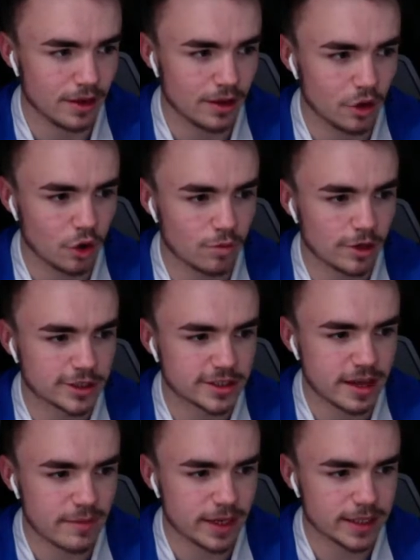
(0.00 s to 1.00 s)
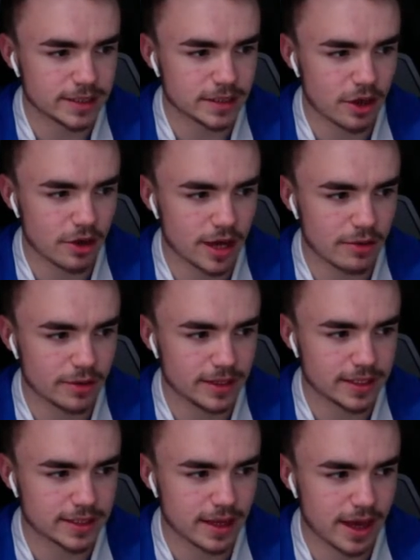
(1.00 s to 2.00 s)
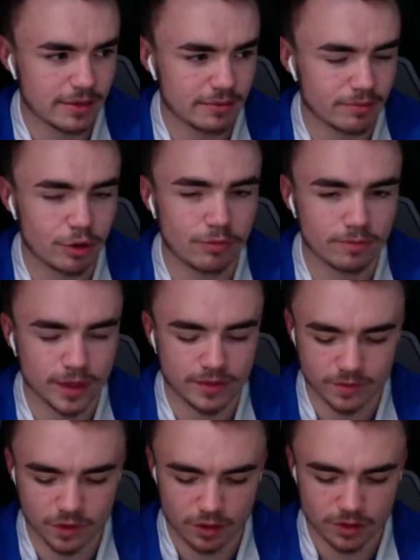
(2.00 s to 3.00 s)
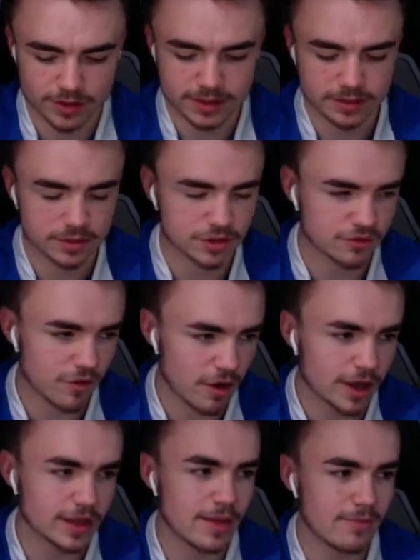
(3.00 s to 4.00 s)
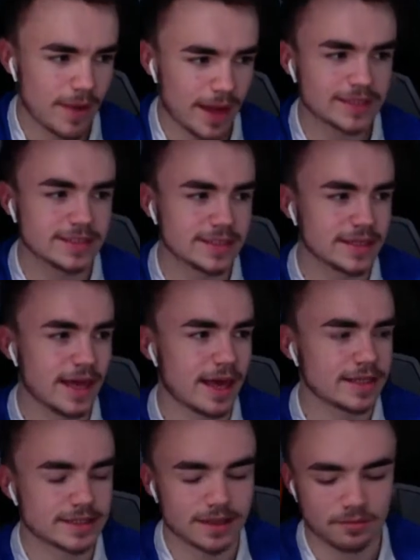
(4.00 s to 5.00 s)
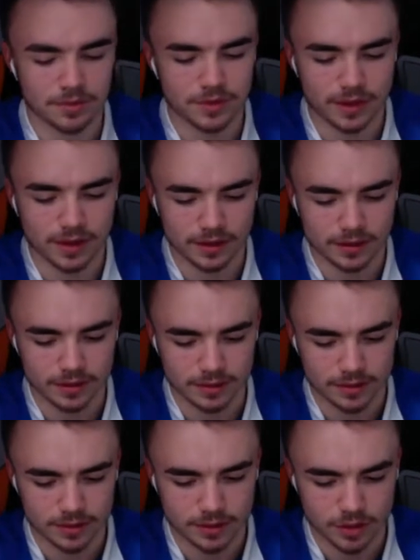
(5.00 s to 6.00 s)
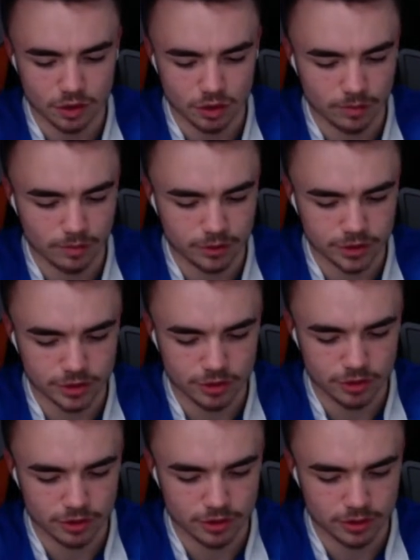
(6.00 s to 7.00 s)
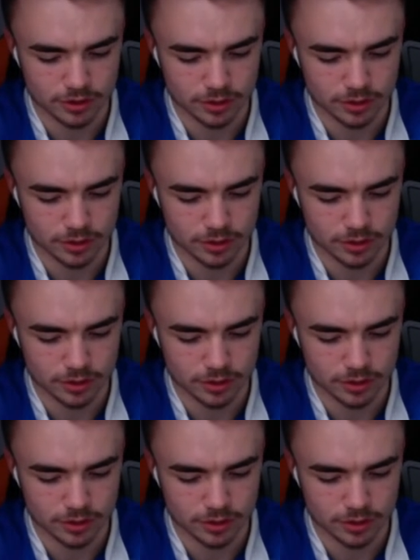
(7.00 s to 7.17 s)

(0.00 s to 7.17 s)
Almost 10 minutes to go now in this game. Pompey have got to try their best to get something. Got to push on.